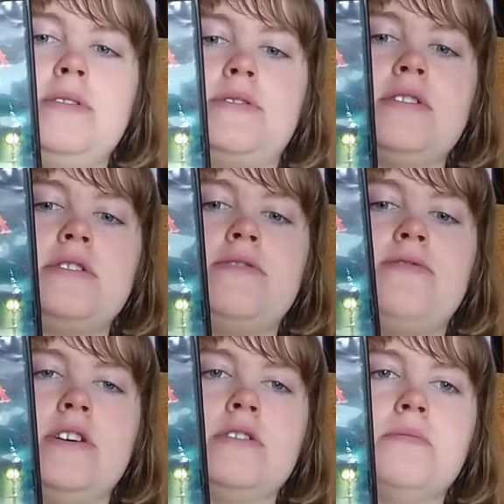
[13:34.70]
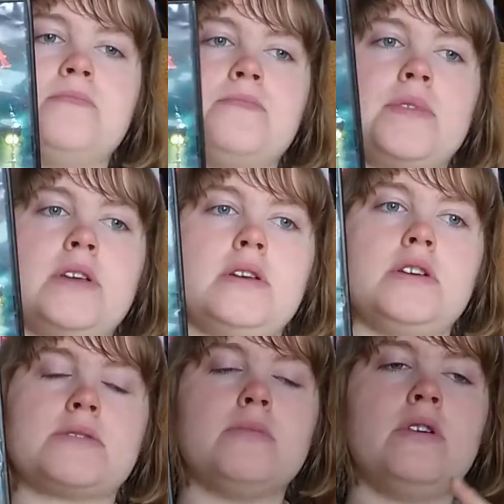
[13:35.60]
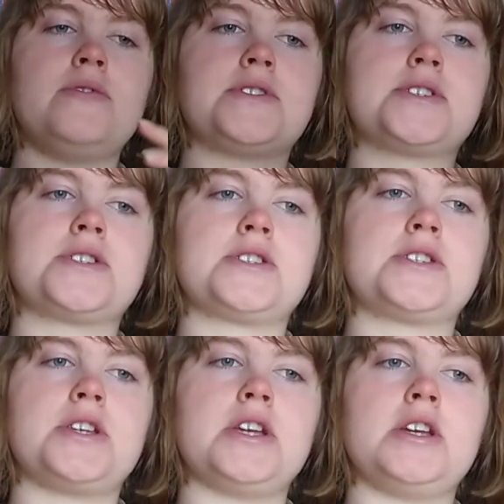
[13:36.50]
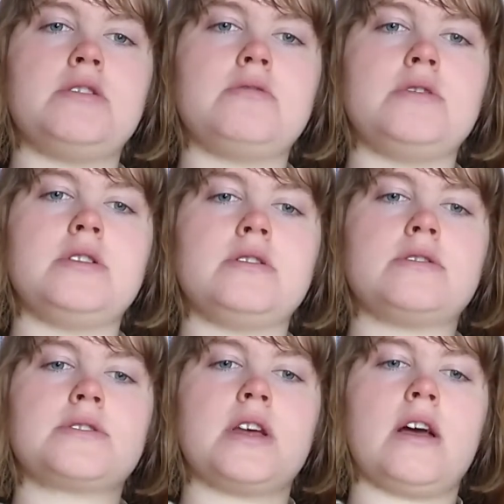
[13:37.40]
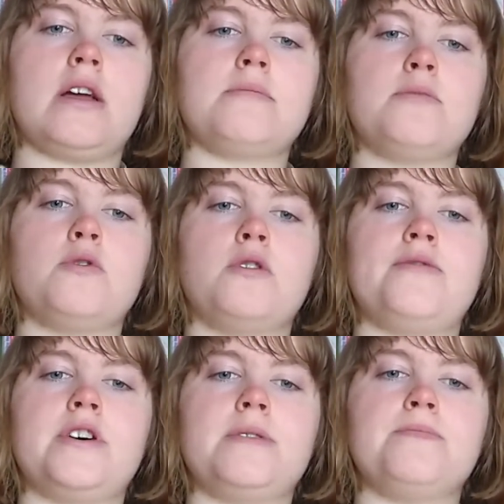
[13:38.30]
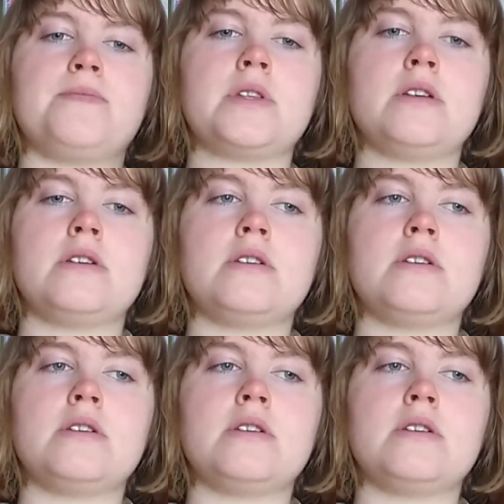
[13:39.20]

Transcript: Disney film, he's more of a serious and more of a...